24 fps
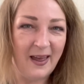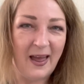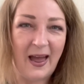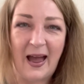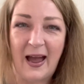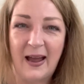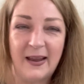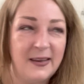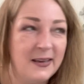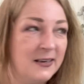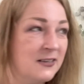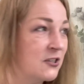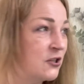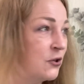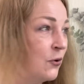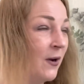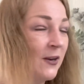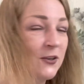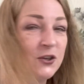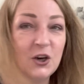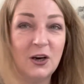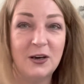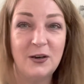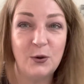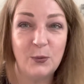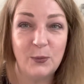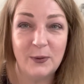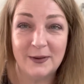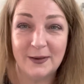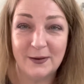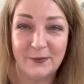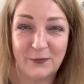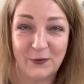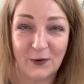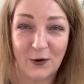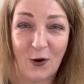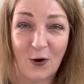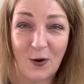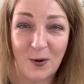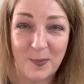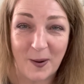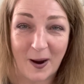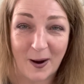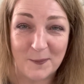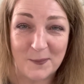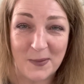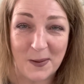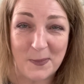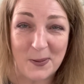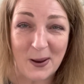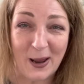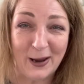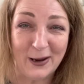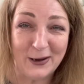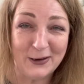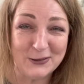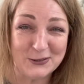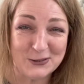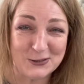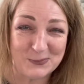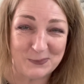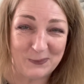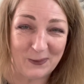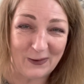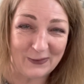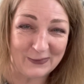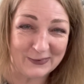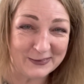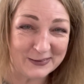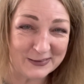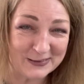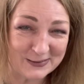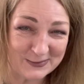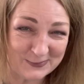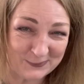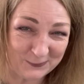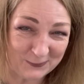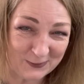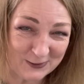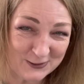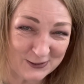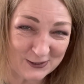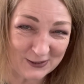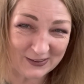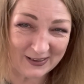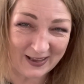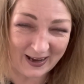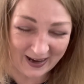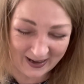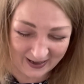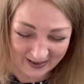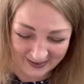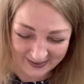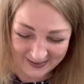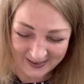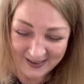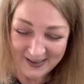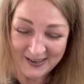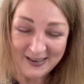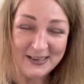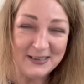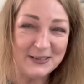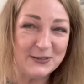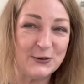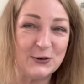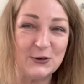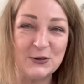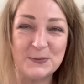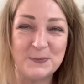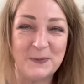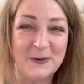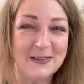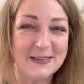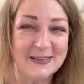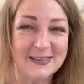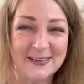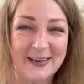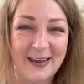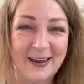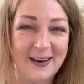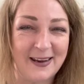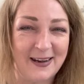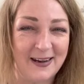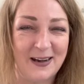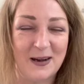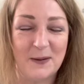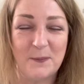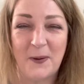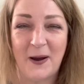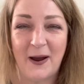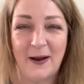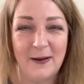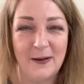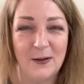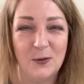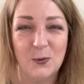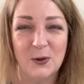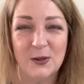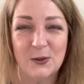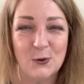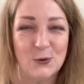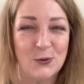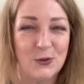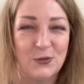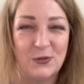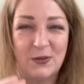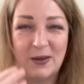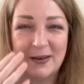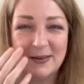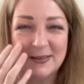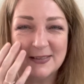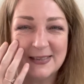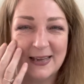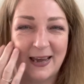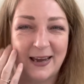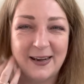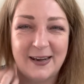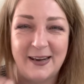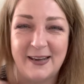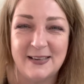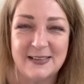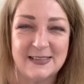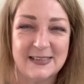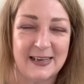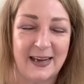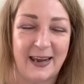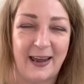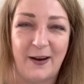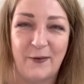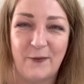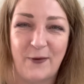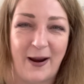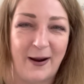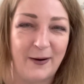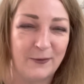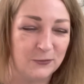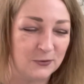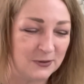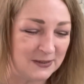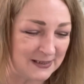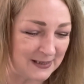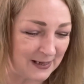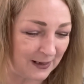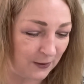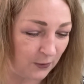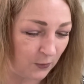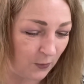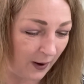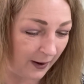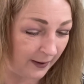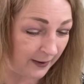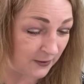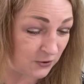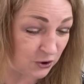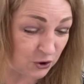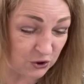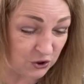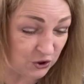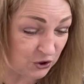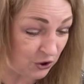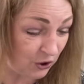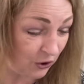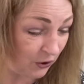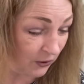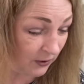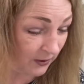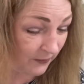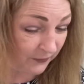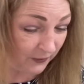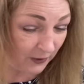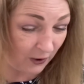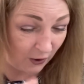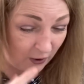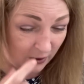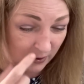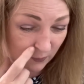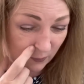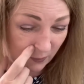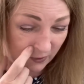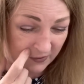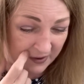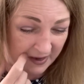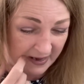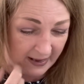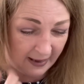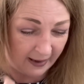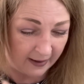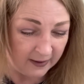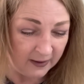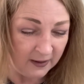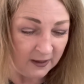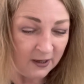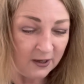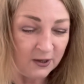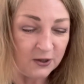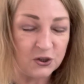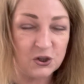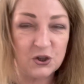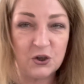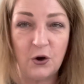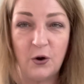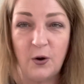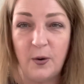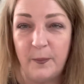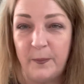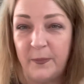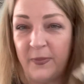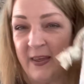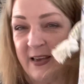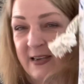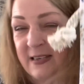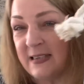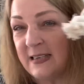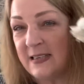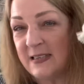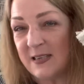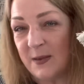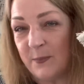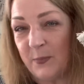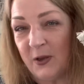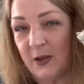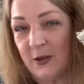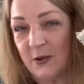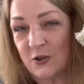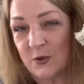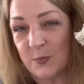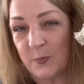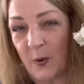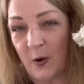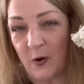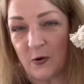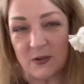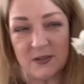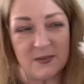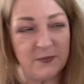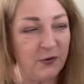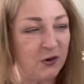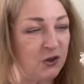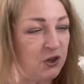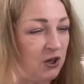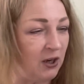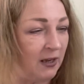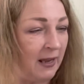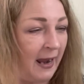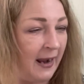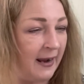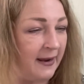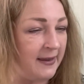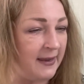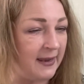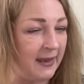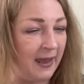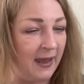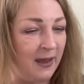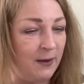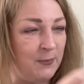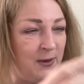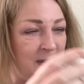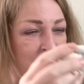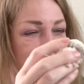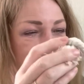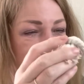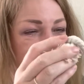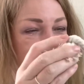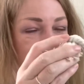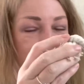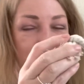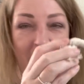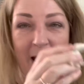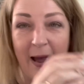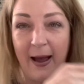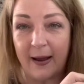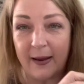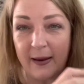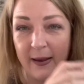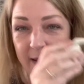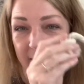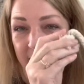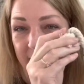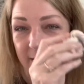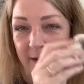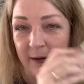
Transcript: Aye, so I genuinely forgot about my Birchbox for July. It's just been sitting in a pile with other things that I need to get round to, and I just totally forgot it were here. So this is the Birchbox for July. It came in this bag.